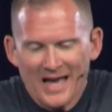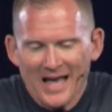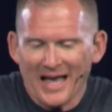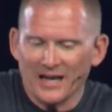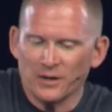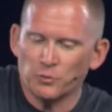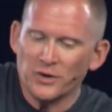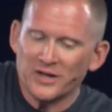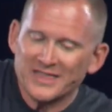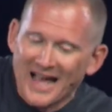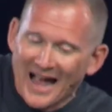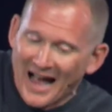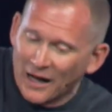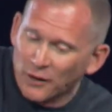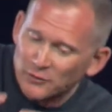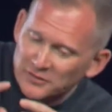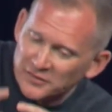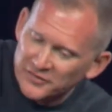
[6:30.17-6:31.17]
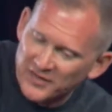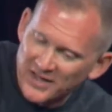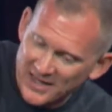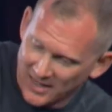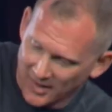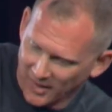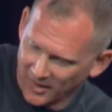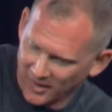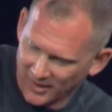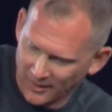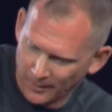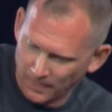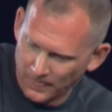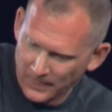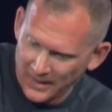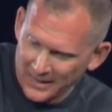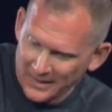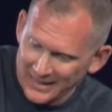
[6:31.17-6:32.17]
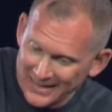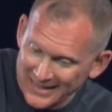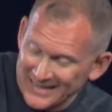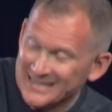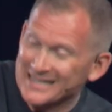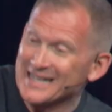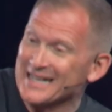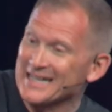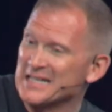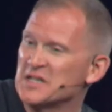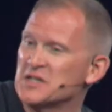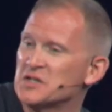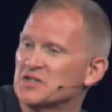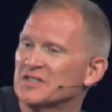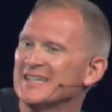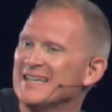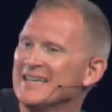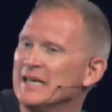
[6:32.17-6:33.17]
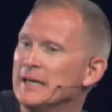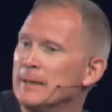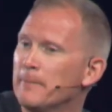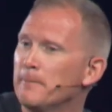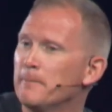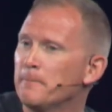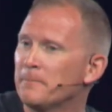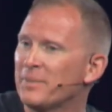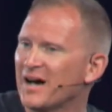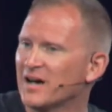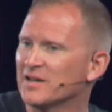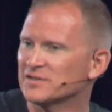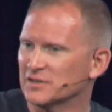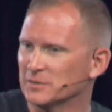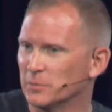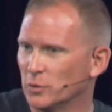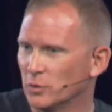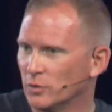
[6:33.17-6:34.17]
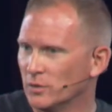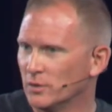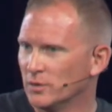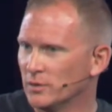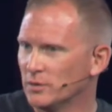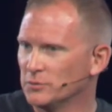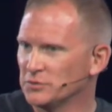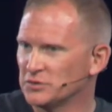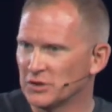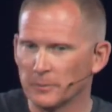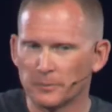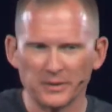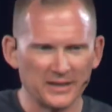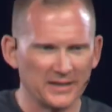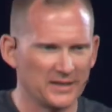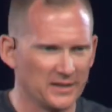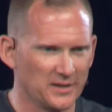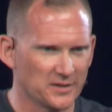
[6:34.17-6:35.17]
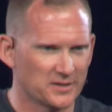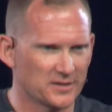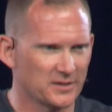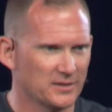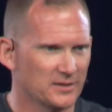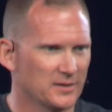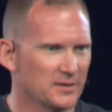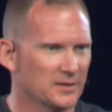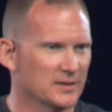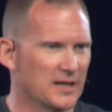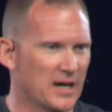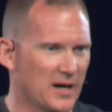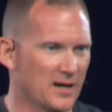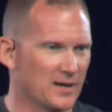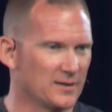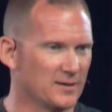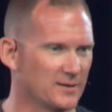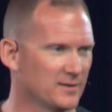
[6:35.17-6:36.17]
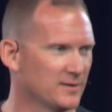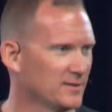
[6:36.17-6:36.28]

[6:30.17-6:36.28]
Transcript: And without faith, it is impossible to please God.